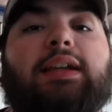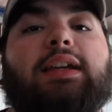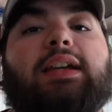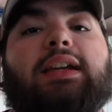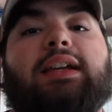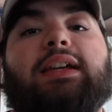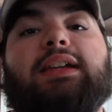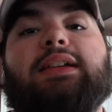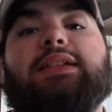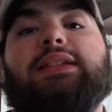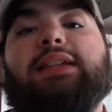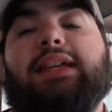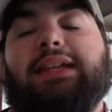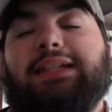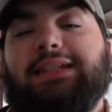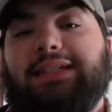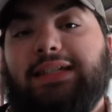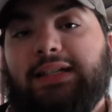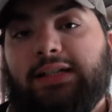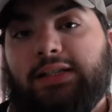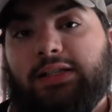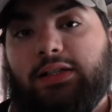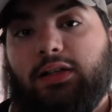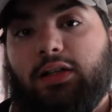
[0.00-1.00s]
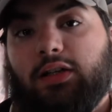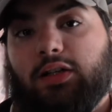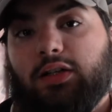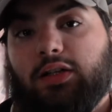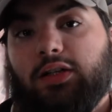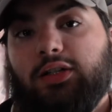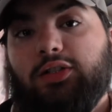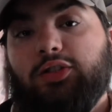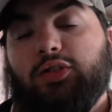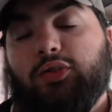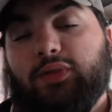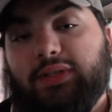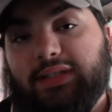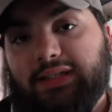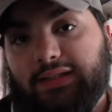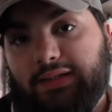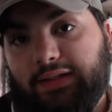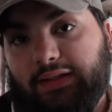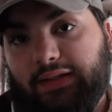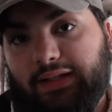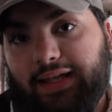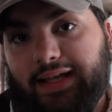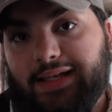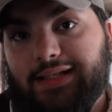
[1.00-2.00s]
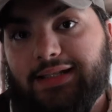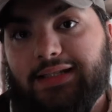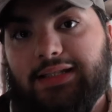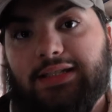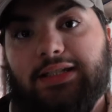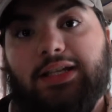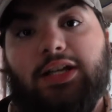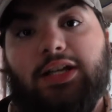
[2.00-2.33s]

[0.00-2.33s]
is a DSLR uses the lens